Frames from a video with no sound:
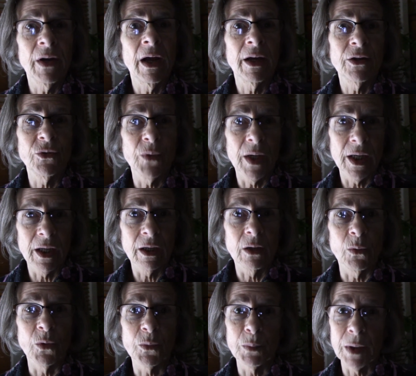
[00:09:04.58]
hydrating
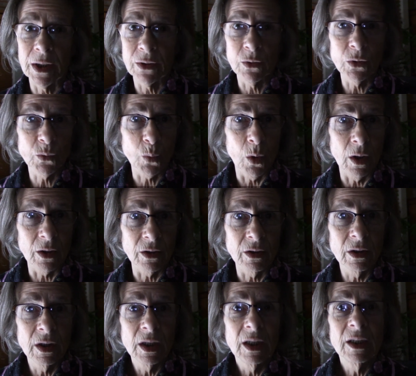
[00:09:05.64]
with plain old water
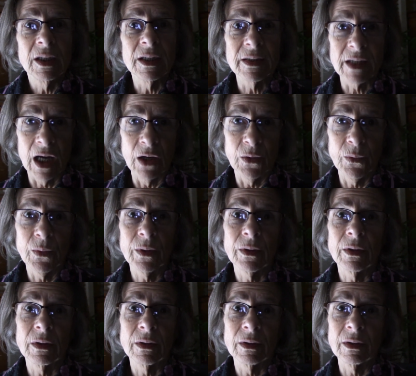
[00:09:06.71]
is how
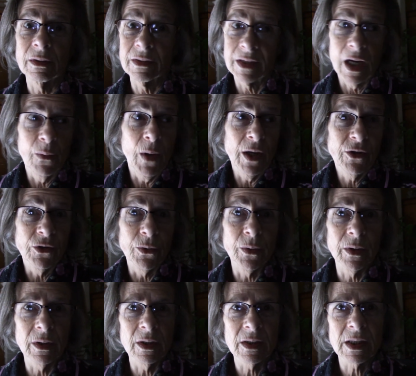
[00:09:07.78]
I do
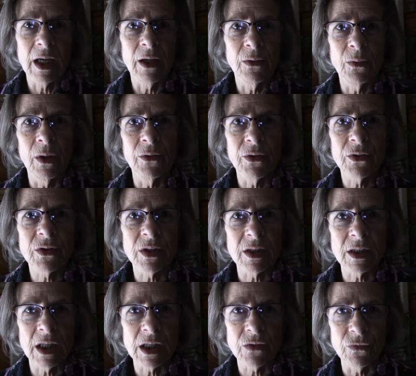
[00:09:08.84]
it, is how other
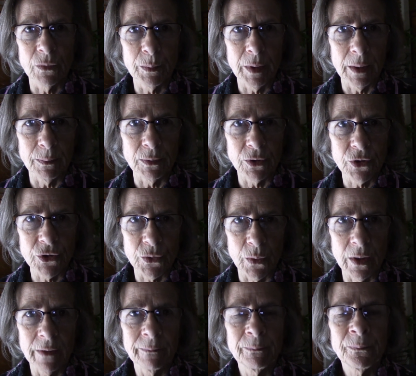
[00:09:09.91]
successful people do
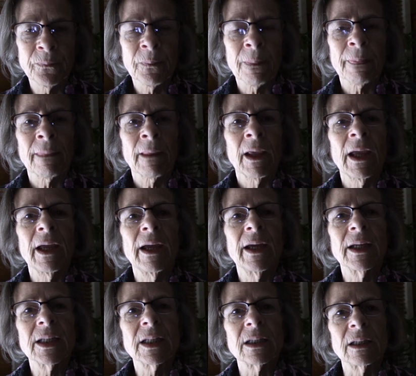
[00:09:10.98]
it.
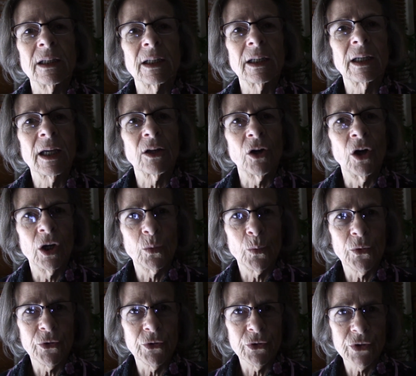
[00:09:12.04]
And get on
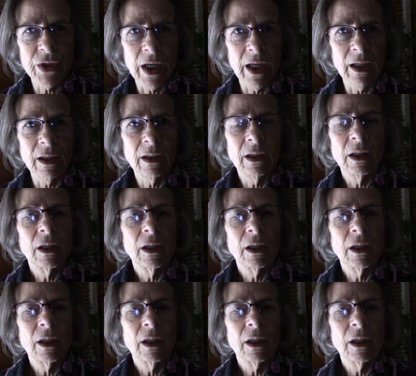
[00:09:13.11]
with your day.